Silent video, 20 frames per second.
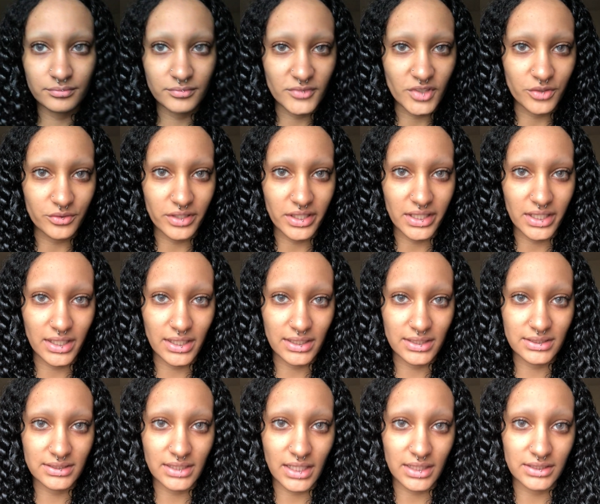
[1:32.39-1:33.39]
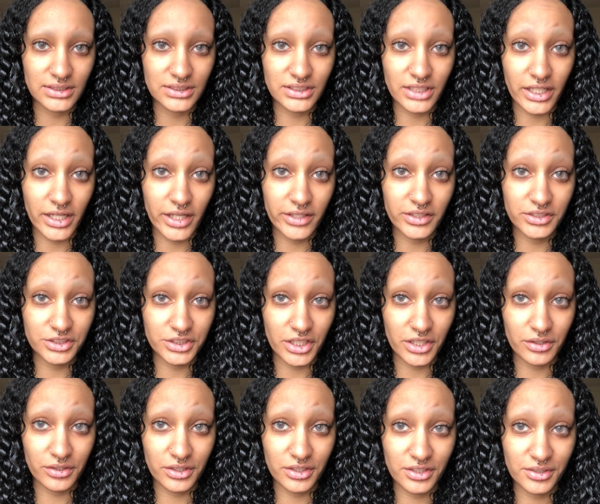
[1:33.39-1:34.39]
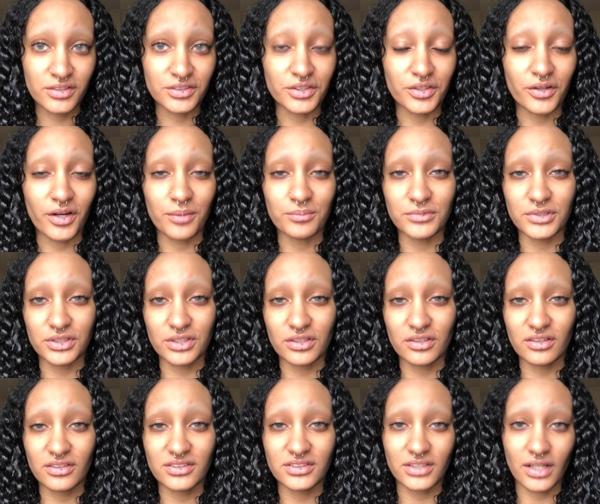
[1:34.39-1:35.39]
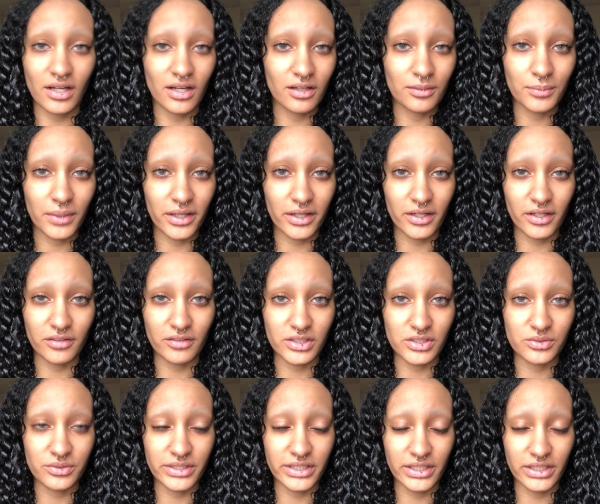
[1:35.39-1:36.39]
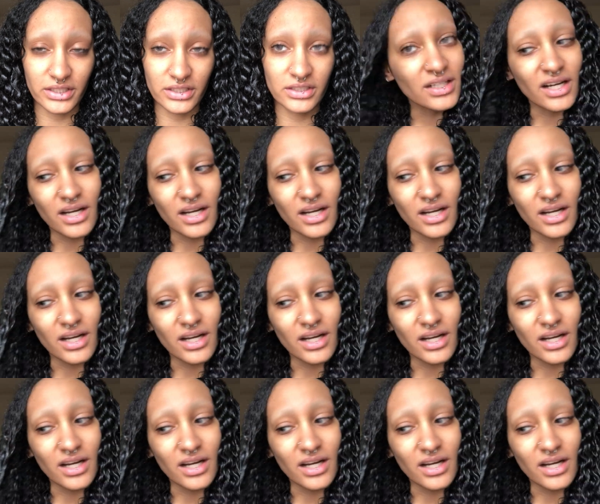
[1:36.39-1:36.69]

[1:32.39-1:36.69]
Okay guys, I just got out of the shower, so I'm just gonna style my hair right quick.